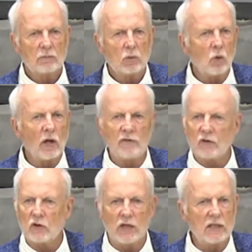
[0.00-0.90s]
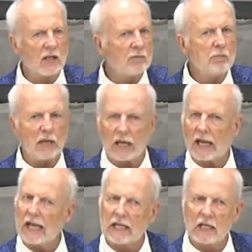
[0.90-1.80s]
But what if you didn't give me
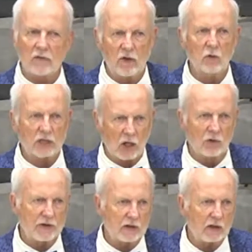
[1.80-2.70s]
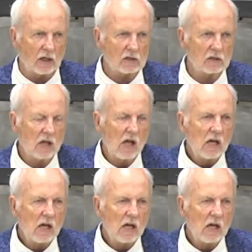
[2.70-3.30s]
any of those healthy things?